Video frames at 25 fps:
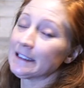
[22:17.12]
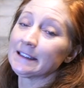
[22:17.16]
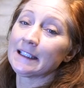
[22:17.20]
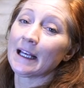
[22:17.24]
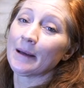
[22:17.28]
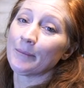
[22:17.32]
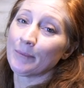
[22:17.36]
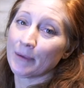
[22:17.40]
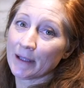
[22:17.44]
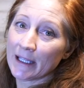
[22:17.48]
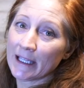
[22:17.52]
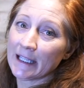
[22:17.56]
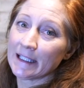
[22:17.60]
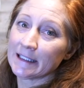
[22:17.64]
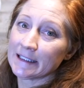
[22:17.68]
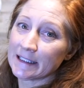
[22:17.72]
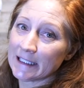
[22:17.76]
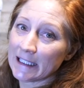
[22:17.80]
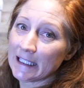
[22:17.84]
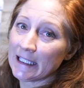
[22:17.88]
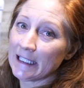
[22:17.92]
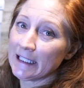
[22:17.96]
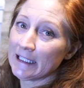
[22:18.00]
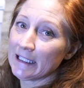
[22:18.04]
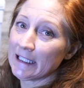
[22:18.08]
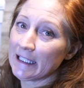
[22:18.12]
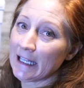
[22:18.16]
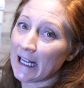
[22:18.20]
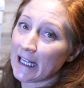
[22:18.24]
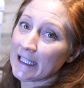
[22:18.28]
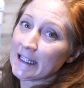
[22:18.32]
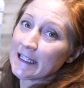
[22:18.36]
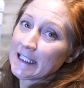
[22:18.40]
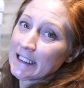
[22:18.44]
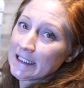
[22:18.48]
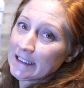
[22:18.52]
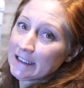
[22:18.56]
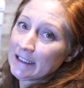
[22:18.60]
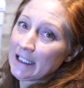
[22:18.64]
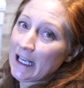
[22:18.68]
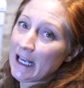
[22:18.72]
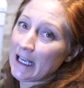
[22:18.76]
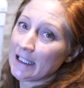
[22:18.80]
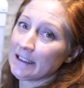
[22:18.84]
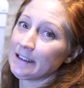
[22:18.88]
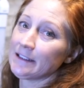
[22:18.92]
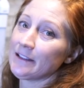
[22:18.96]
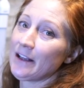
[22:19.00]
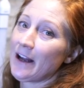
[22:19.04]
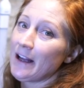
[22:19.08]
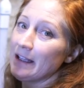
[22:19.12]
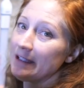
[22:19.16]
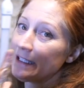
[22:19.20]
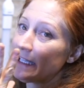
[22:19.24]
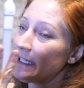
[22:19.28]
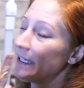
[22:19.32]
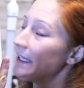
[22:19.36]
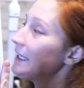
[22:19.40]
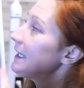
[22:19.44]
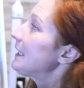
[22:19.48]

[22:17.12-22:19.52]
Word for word: because I plan to eat it at this size, not let